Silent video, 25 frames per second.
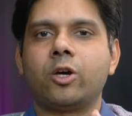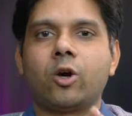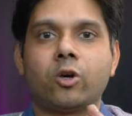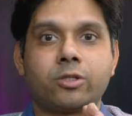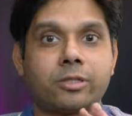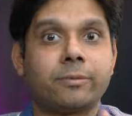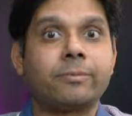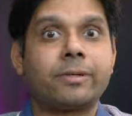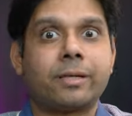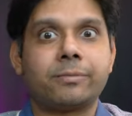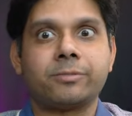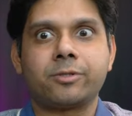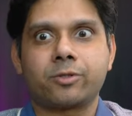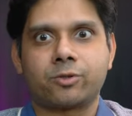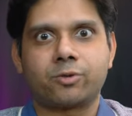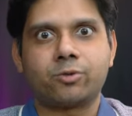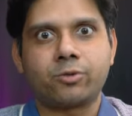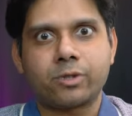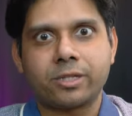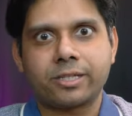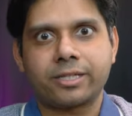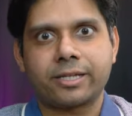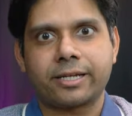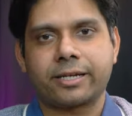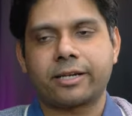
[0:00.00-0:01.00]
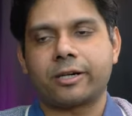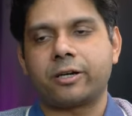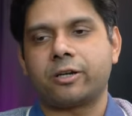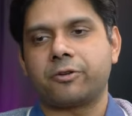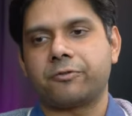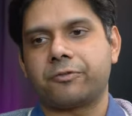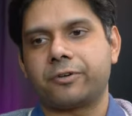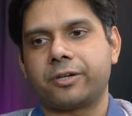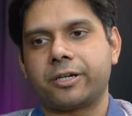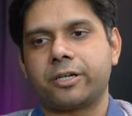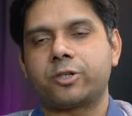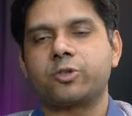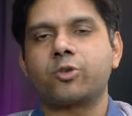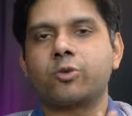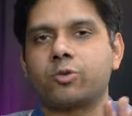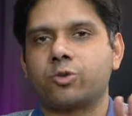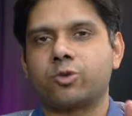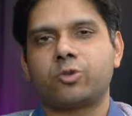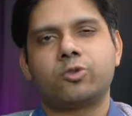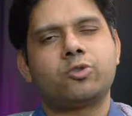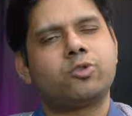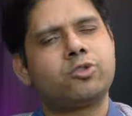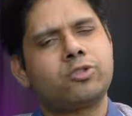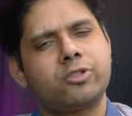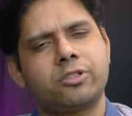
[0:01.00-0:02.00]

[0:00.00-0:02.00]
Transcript: Sometimes the students can get offended. So you